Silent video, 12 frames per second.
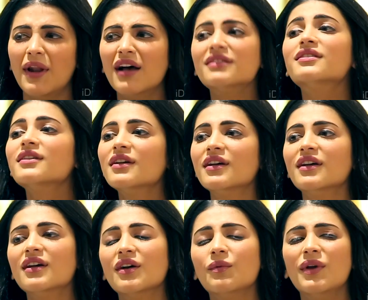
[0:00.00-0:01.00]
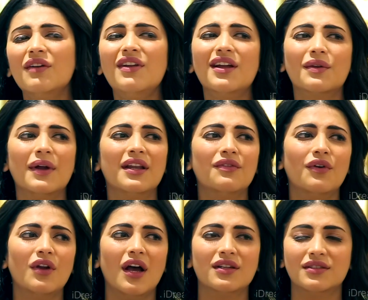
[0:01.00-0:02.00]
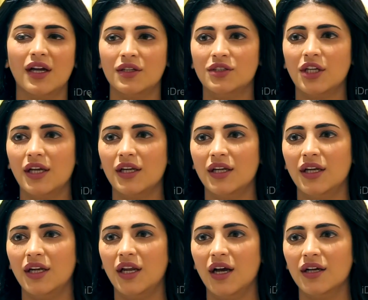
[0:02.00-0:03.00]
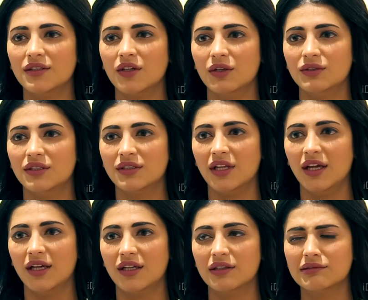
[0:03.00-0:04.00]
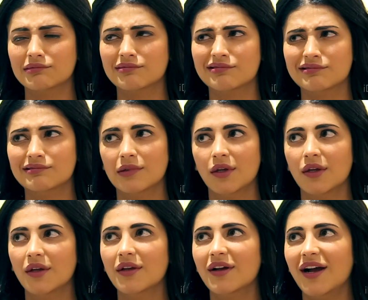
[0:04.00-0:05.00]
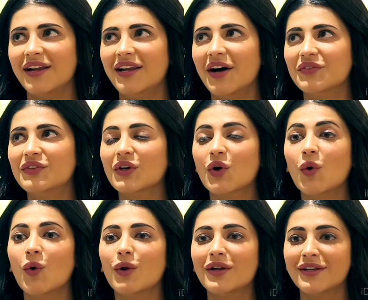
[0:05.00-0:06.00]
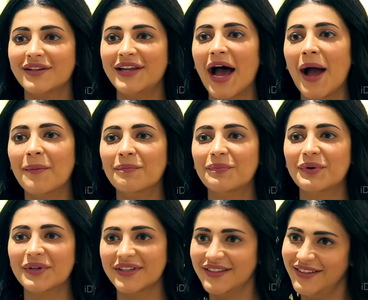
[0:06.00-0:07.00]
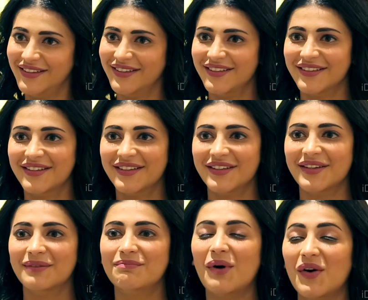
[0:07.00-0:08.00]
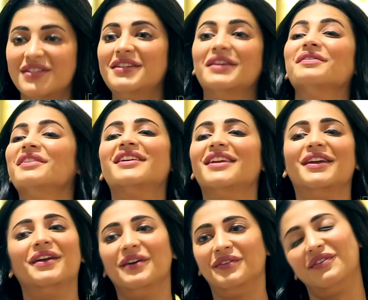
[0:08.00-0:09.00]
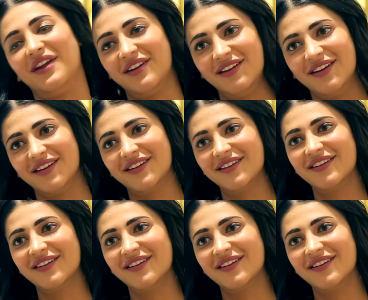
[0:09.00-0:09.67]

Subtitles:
Plus, we have like 24-hour sunshine in India. So I was just like, I love the cold, damp positivity of London.